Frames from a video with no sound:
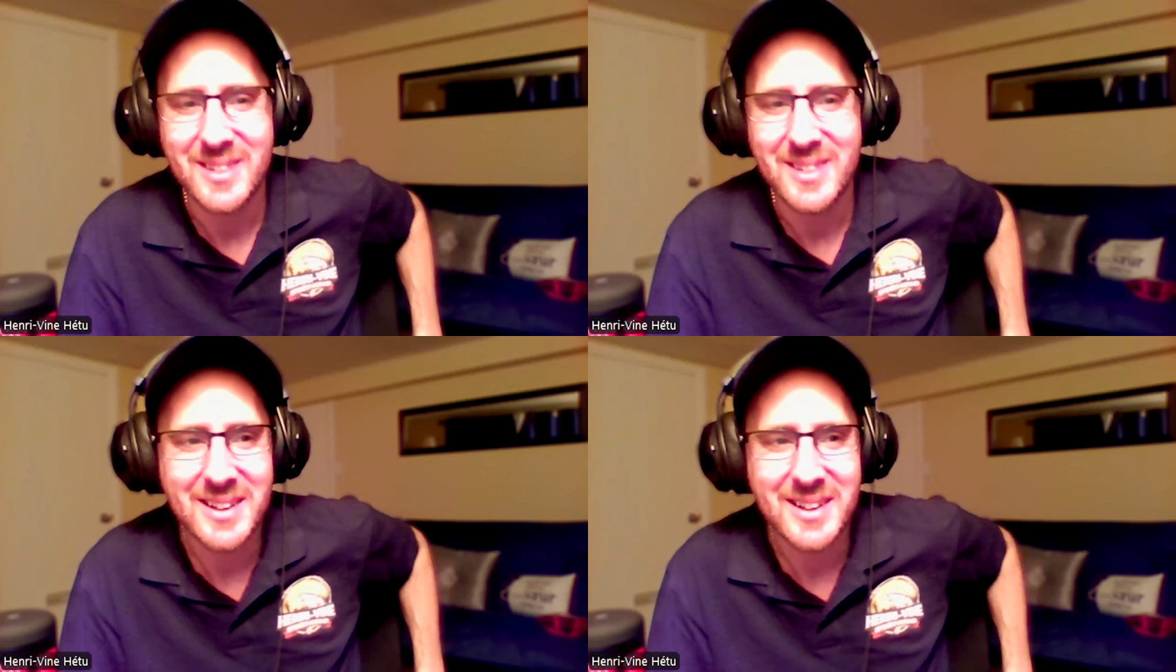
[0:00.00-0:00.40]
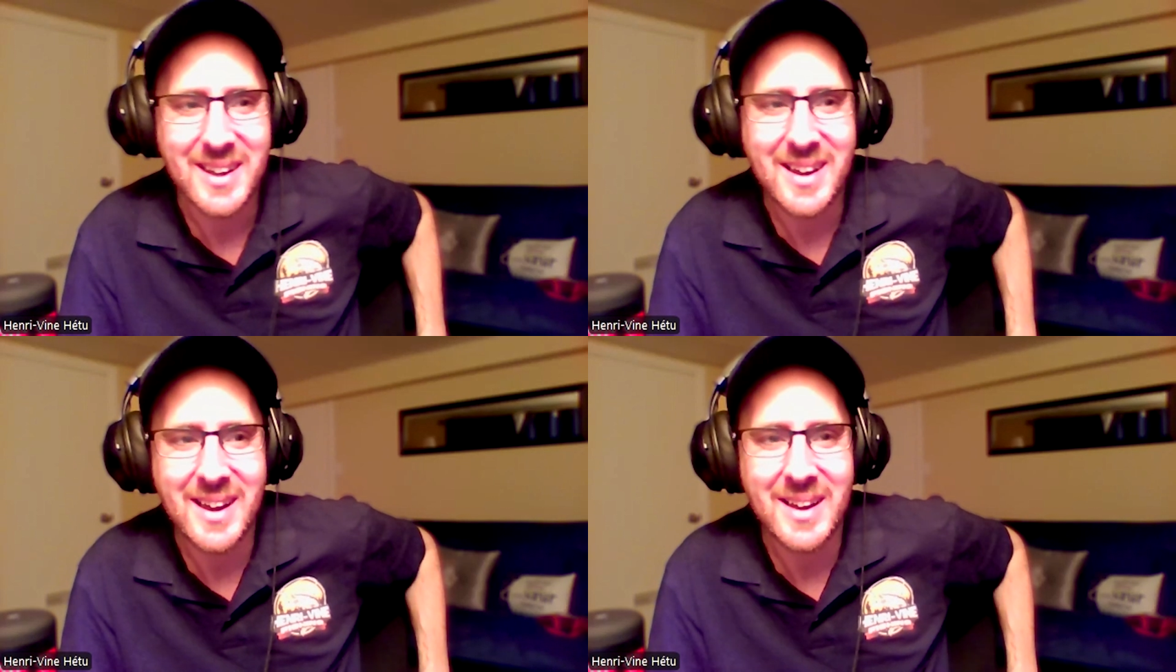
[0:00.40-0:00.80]

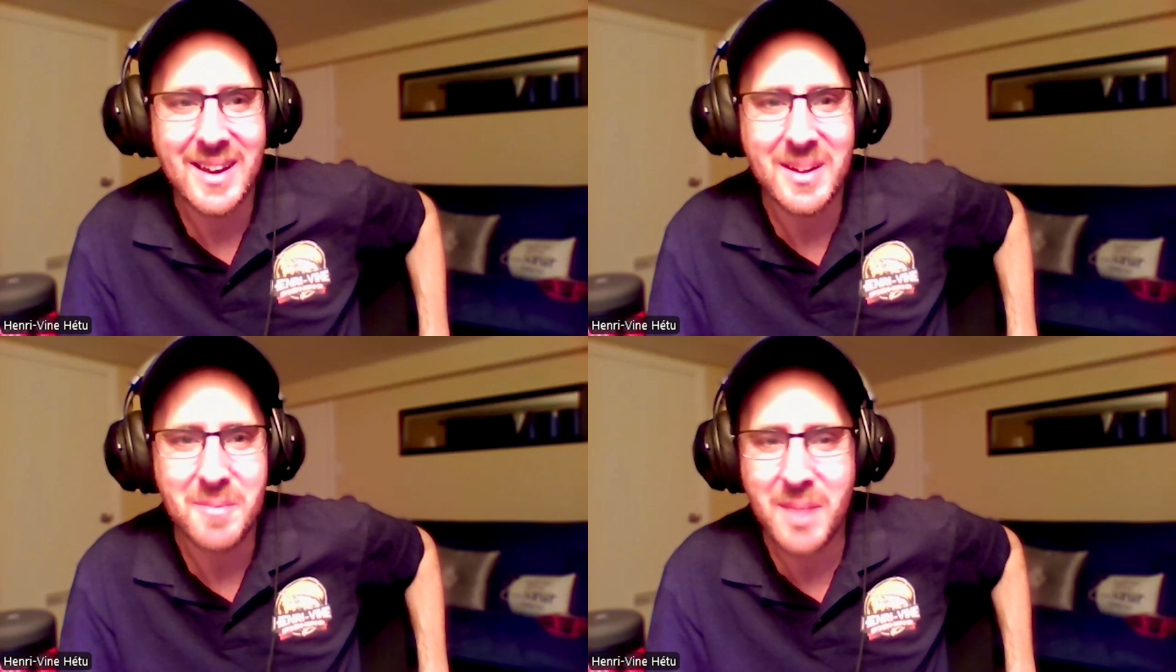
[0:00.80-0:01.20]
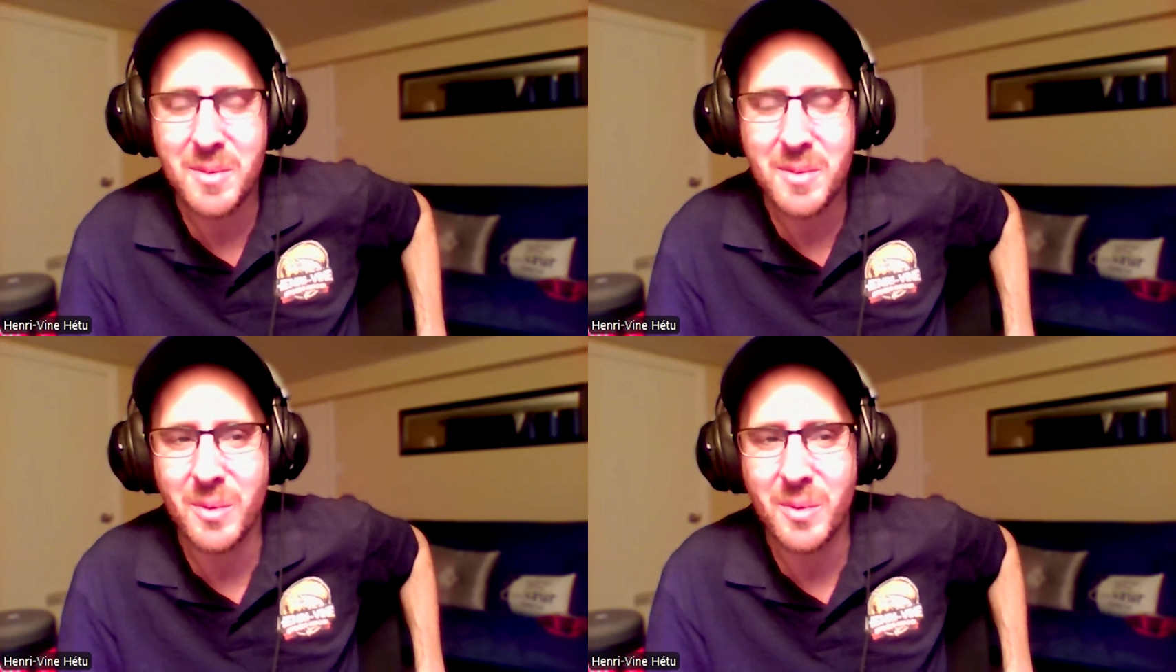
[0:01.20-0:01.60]
But
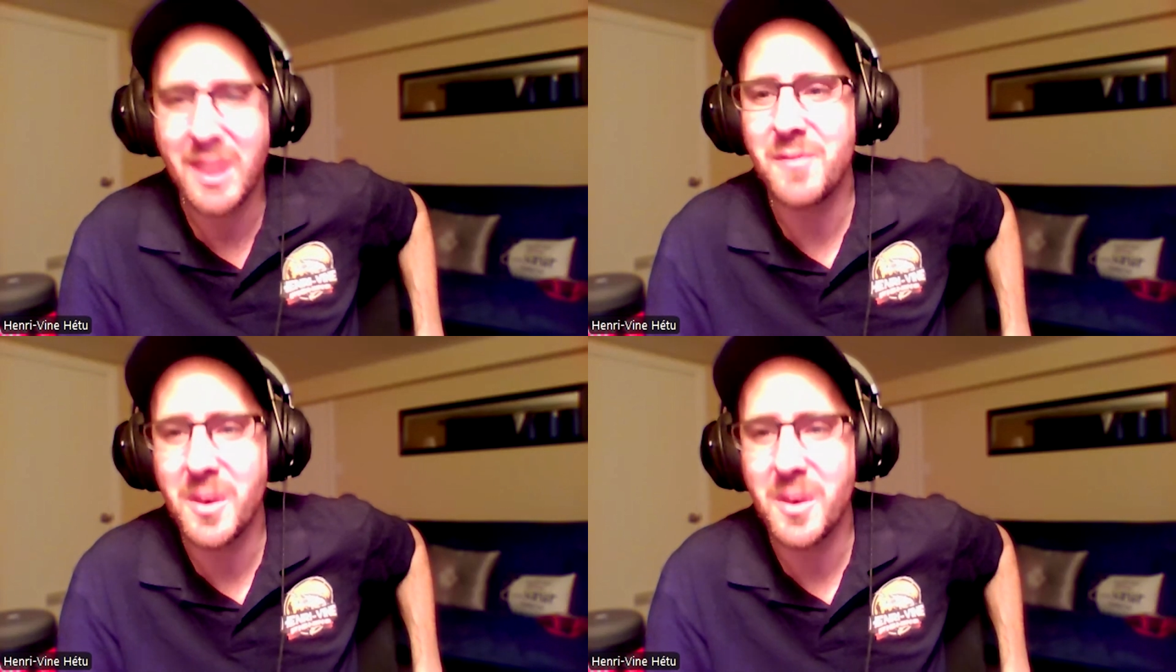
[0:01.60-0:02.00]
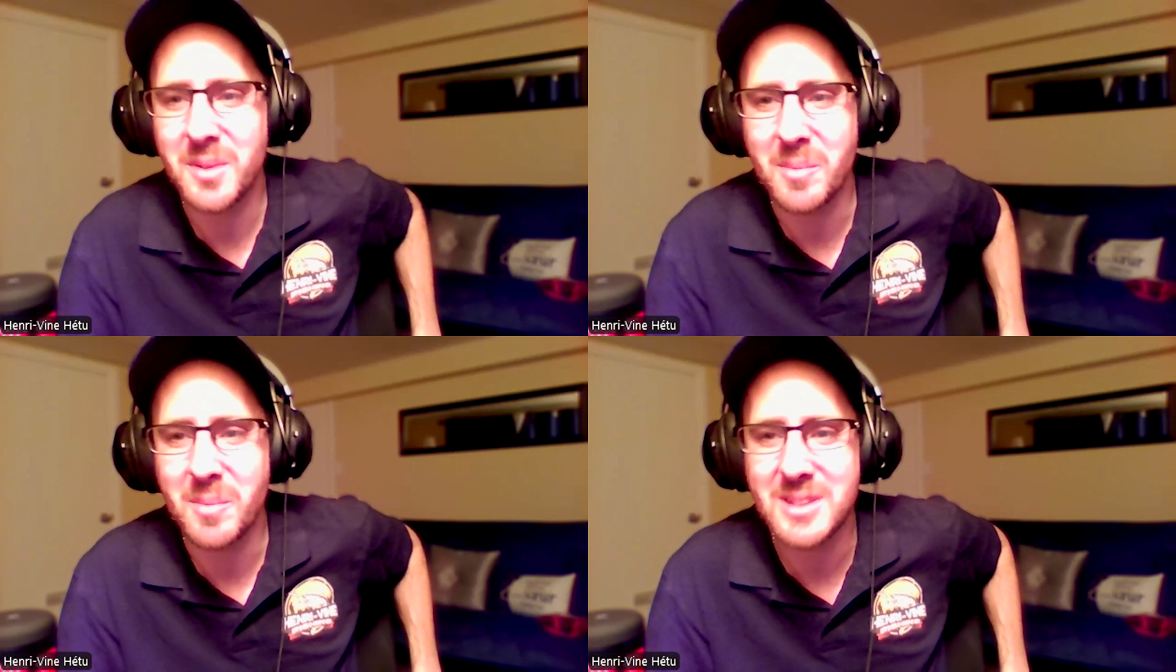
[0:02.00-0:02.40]
maybe when I fell
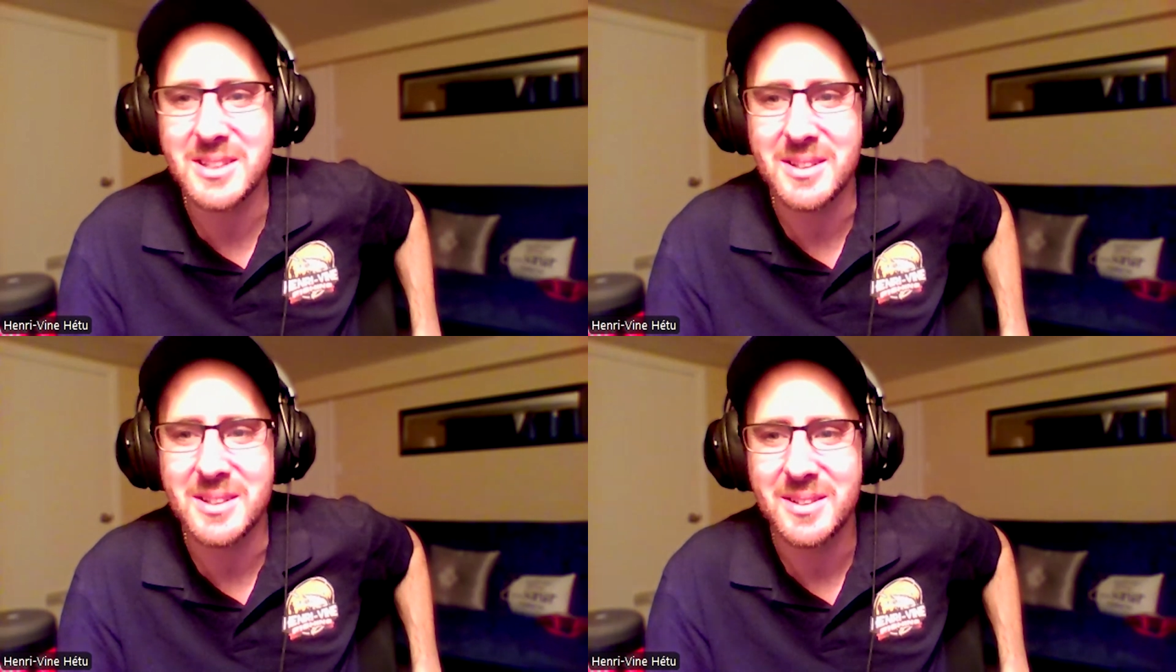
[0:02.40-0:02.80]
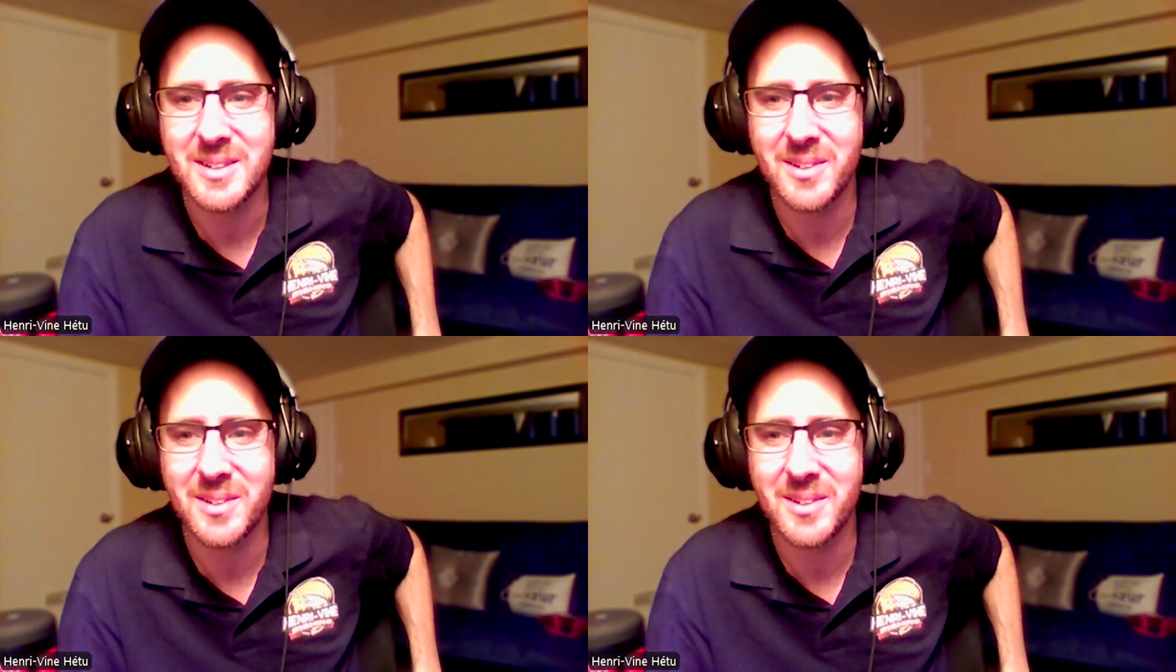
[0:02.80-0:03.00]
with the muskie,